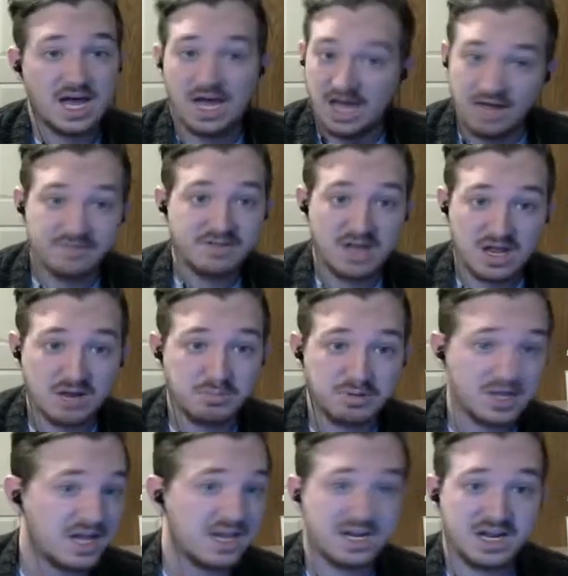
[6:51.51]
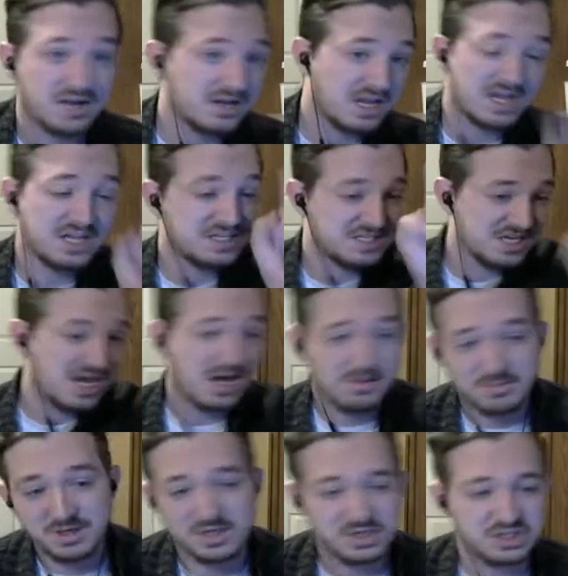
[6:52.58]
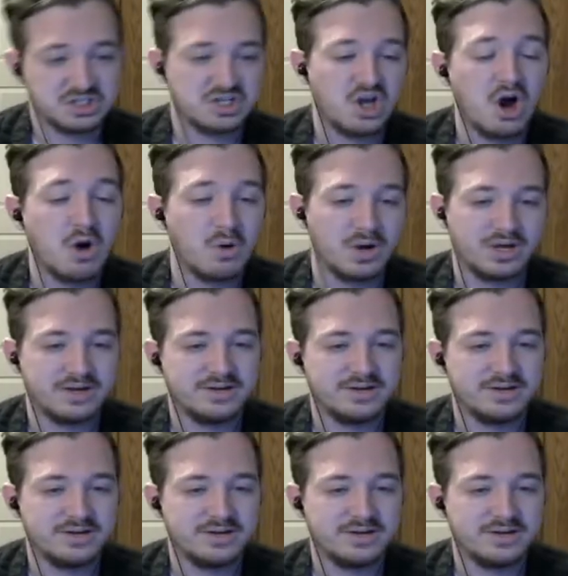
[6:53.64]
I've got a plan and not, it's not me just going.